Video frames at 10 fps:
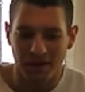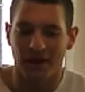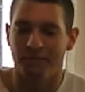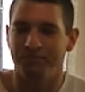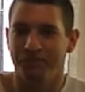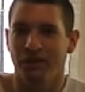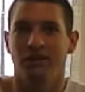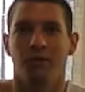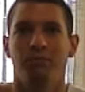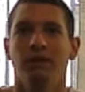Yeah,
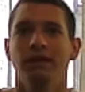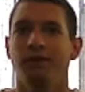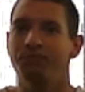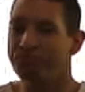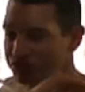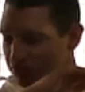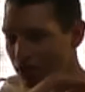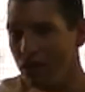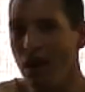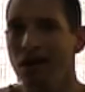completely
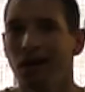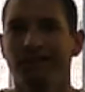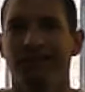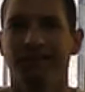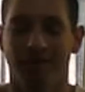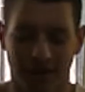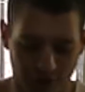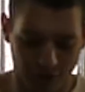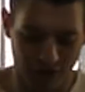cuts that vinegar